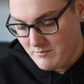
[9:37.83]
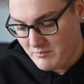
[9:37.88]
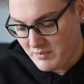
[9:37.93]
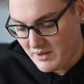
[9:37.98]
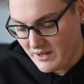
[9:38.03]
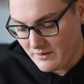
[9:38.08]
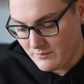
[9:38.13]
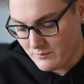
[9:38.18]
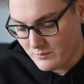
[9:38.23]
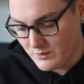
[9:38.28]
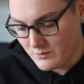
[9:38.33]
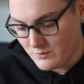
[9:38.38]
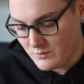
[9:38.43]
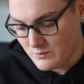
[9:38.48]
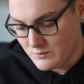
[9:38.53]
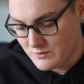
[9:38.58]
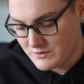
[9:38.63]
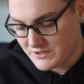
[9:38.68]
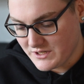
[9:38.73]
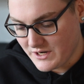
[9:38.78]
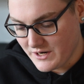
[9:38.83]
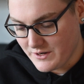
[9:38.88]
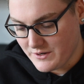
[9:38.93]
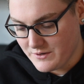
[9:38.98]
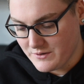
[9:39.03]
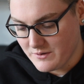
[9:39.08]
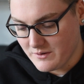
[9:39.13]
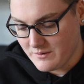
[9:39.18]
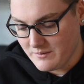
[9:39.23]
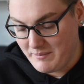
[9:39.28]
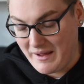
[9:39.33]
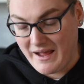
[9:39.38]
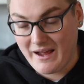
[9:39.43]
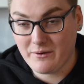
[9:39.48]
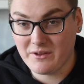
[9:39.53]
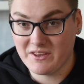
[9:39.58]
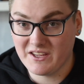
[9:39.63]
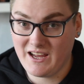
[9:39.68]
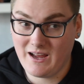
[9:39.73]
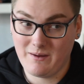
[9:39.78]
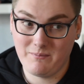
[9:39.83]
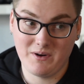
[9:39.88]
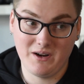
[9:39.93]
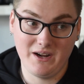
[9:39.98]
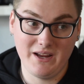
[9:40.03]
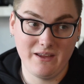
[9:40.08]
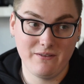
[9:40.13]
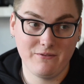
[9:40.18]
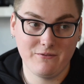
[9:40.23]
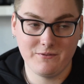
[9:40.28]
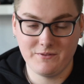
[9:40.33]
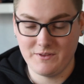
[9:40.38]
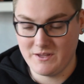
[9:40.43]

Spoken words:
but will also power the camera if